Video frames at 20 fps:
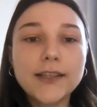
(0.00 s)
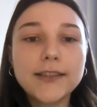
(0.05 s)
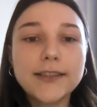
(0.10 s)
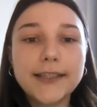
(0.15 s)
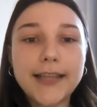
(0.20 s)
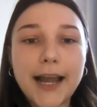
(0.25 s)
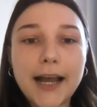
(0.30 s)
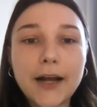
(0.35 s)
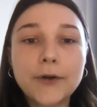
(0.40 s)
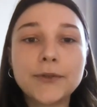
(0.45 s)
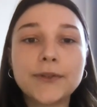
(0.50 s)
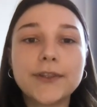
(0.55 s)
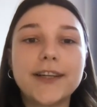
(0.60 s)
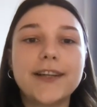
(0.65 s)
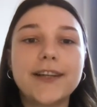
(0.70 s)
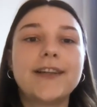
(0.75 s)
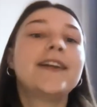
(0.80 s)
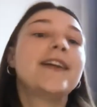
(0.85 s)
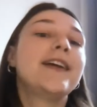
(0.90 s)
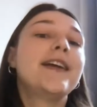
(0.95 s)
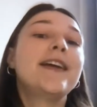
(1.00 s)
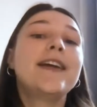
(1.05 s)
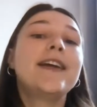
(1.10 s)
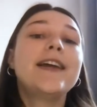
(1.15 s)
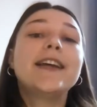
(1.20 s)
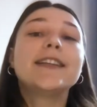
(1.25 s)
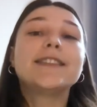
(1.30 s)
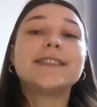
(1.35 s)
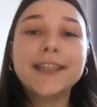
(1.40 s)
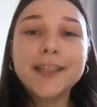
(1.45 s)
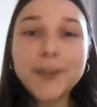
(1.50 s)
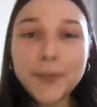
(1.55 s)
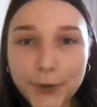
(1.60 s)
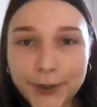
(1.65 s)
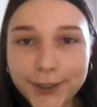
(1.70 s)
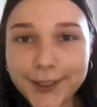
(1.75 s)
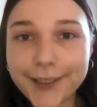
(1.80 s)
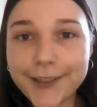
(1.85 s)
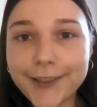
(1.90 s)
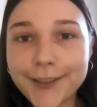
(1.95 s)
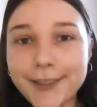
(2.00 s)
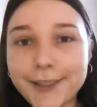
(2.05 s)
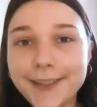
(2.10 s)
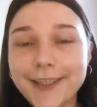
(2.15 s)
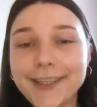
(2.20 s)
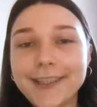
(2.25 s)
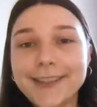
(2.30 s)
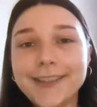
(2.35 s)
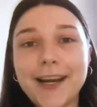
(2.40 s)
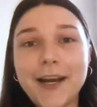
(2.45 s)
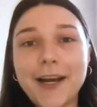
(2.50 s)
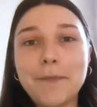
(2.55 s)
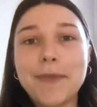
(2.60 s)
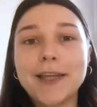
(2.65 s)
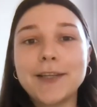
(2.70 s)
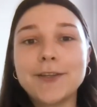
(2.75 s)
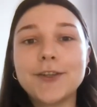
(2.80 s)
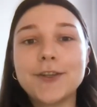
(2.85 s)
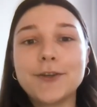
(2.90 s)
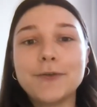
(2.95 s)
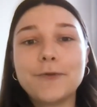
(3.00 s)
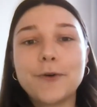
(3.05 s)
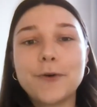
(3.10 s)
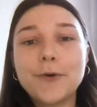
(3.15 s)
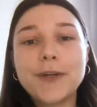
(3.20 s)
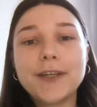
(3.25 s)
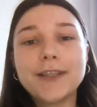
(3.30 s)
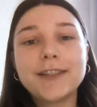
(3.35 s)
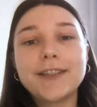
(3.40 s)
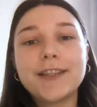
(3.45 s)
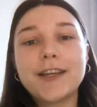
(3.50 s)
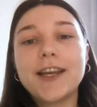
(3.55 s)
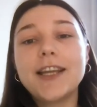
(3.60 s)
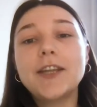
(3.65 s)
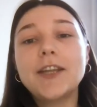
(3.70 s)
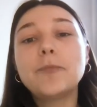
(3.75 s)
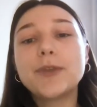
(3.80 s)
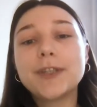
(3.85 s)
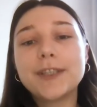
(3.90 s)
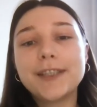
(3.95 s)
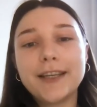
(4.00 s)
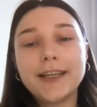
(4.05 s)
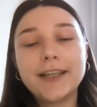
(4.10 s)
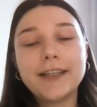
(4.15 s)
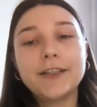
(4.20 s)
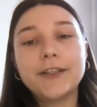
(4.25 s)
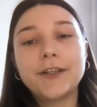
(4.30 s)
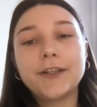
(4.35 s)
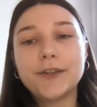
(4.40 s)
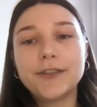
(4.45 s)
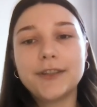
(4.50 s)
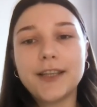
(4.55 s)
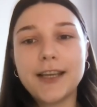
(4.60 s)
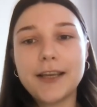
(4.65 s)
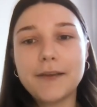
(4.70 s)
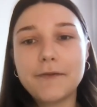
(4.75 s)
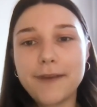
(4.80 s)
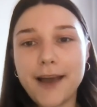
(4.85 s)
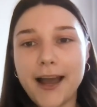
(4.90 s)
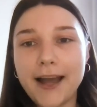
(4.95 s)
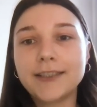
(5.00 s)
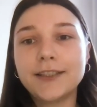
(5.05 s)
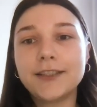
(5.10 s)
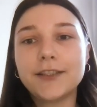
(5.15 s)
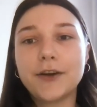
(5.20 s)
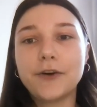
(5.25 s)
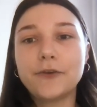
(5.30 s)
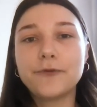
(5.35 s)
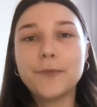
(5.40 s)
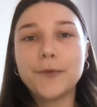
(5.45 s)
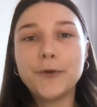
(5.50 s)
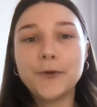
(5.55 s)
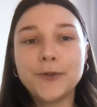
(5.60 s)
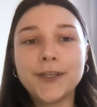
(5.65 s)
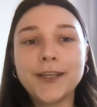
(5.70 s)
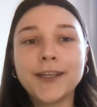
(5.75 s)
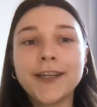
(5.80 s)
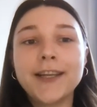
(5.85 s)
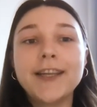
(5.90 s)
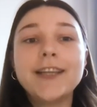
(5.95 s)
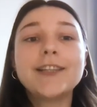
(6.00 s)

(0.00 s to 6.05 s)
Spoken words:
Now, this particular study that I mentioned focused in particular on the effects of music